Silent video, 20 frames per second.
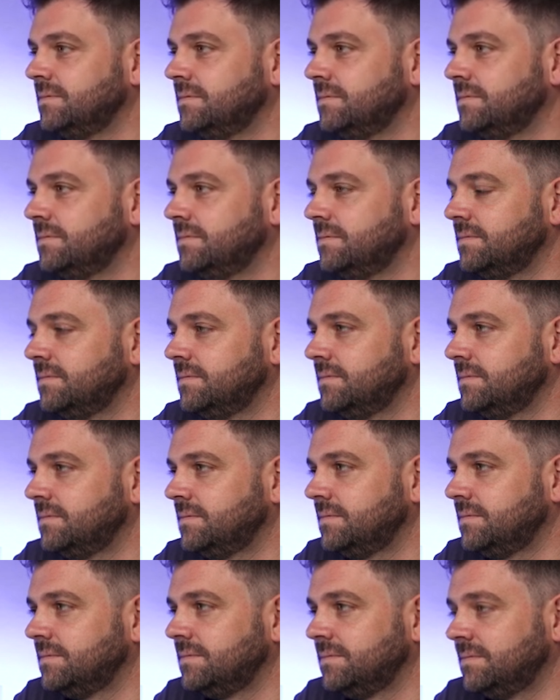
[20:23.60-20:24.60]

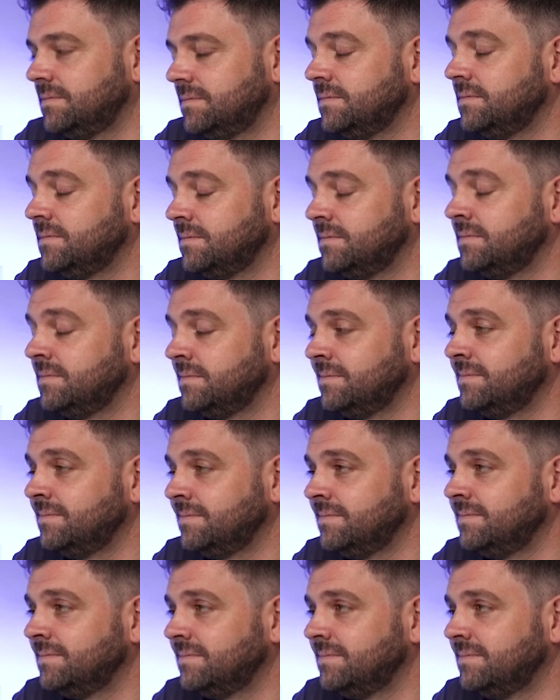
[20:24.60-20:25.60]

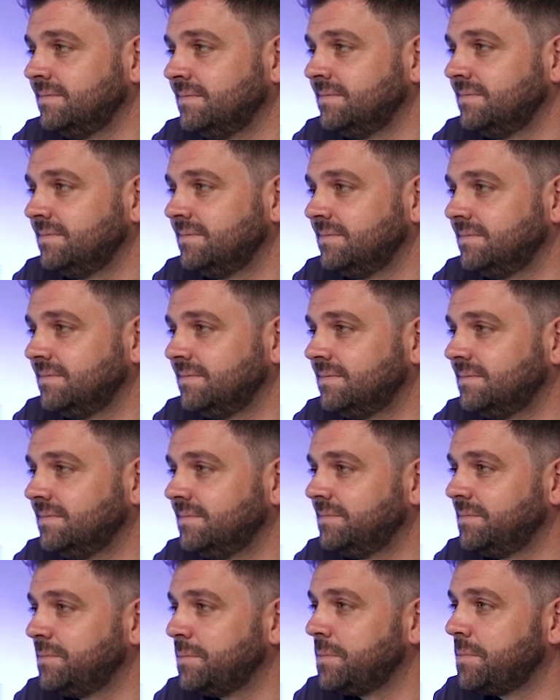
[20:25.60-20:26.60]
[no speech]